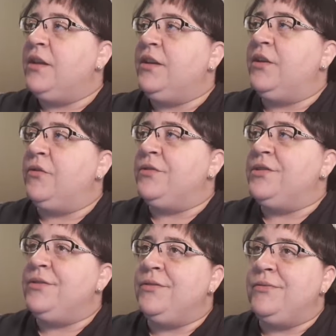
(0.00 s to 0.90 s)
you know,
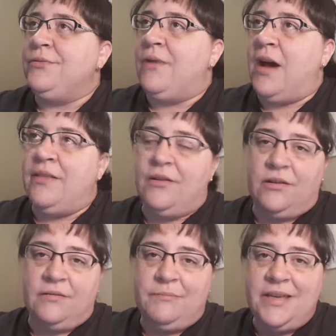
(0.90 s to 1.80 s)
to
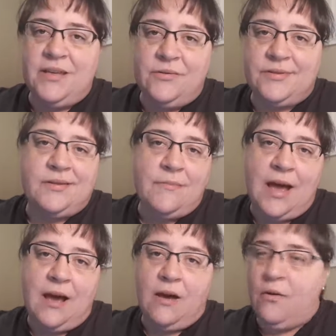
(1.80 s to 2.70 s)
either meet you
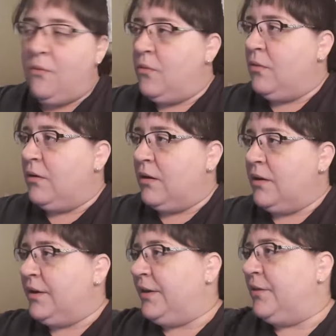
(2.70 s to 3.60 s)
somehow
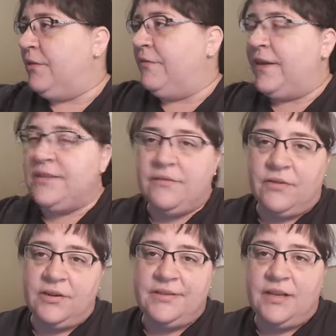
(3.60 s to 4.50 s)
or, you know, vice
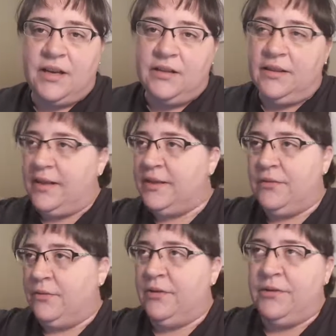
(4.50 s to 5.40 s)
versa, like, you
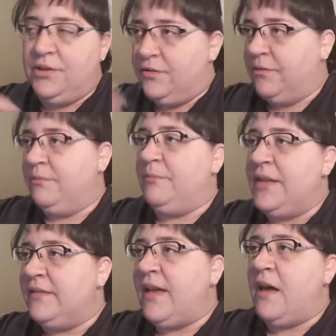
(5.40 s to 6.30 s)
know, or you'll
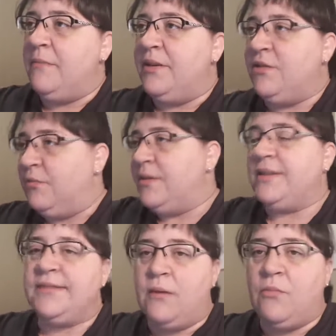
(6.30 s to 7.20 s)
meet them and you'll be
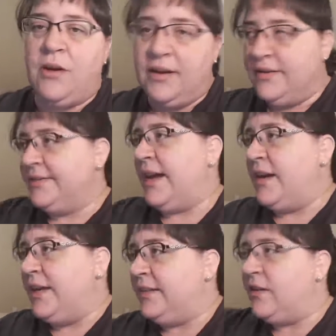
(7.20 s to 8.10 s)
somewhere at a
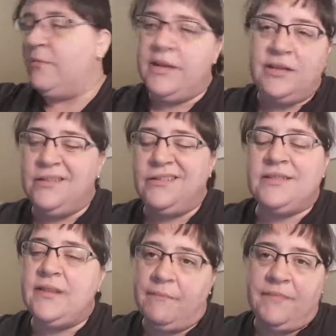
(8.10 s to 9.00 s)
signing, they'll
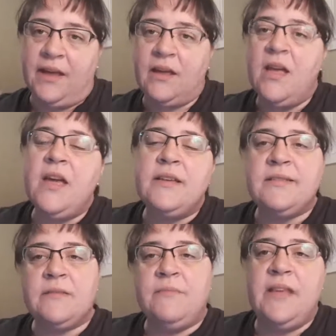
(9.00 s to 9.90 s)

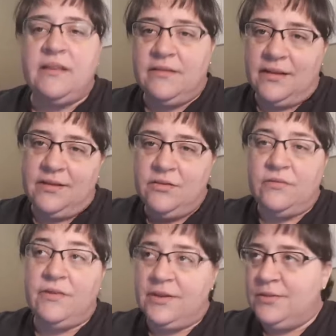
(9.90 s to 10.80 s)
something the
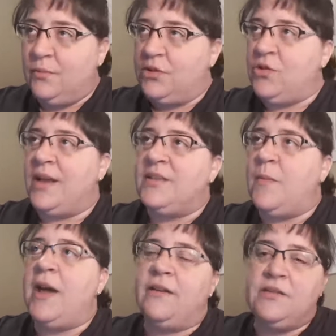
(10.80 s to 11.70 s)
universe will
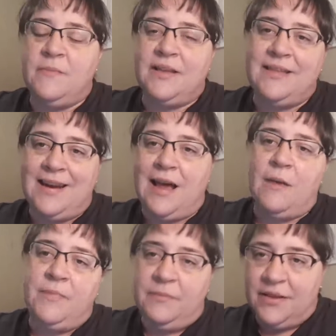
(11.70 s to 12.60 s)
transpire to make that
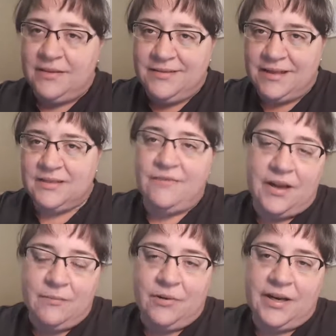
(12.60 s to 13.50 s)
happen, because that's
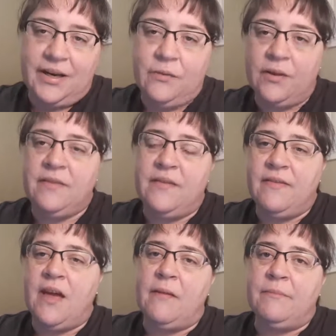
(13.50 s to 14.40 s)
vibrating within
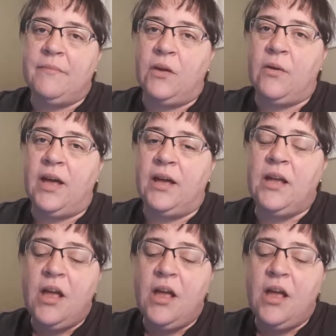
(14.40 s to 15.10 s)
them. Okay.